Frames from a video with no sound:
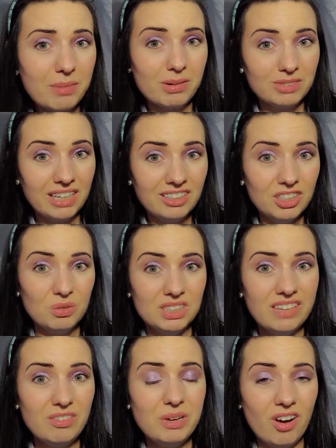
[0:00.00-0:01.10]
but I'm telling you, it's
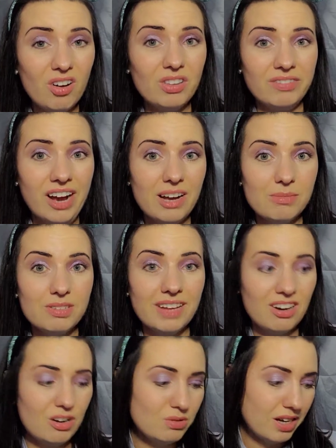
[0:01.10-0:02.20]
giving me all the vibes of
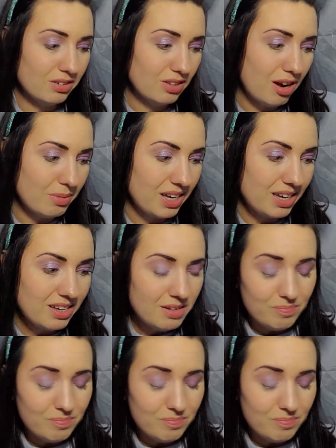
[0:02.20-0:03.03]
that hotel lobby.